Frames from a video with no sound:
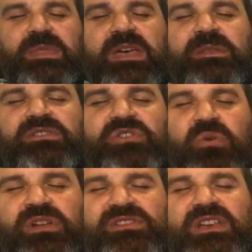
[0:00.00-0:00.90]
and the
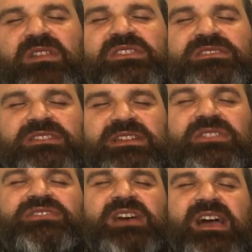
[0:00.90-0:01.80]
Dorian sound, these
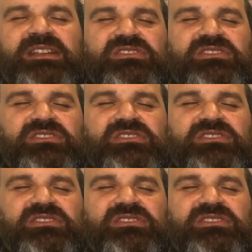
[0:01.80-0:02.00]
little tiny